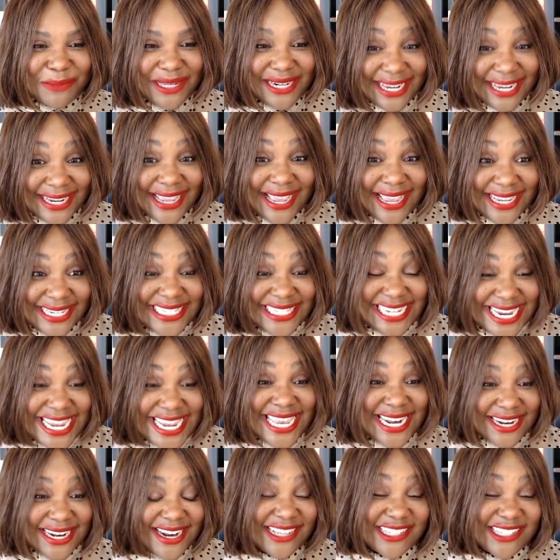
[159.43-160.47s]
But I
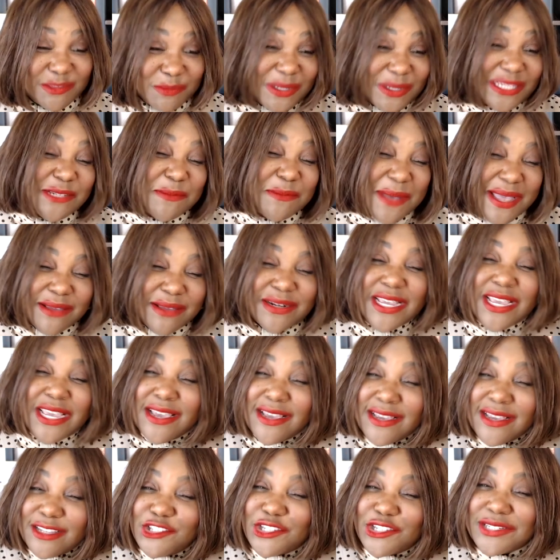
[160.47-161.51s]
did, and I spent about
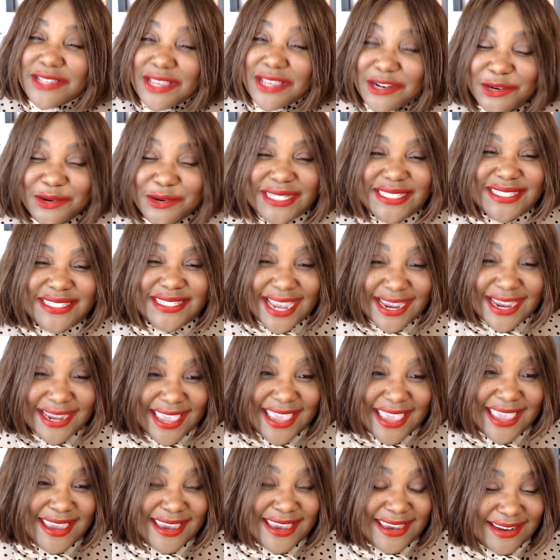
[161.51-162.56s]
just under a
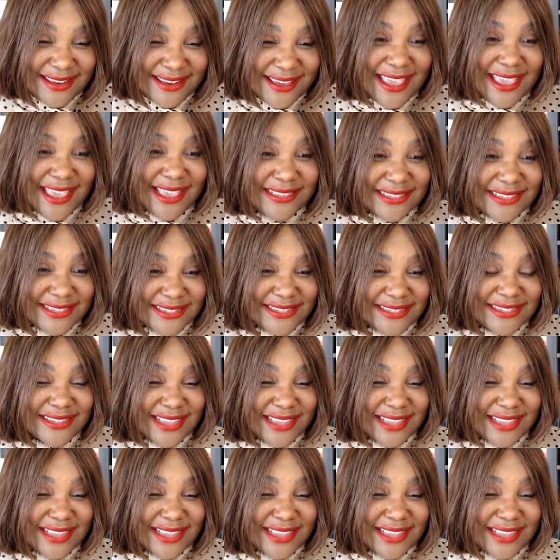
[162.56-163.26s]
decade at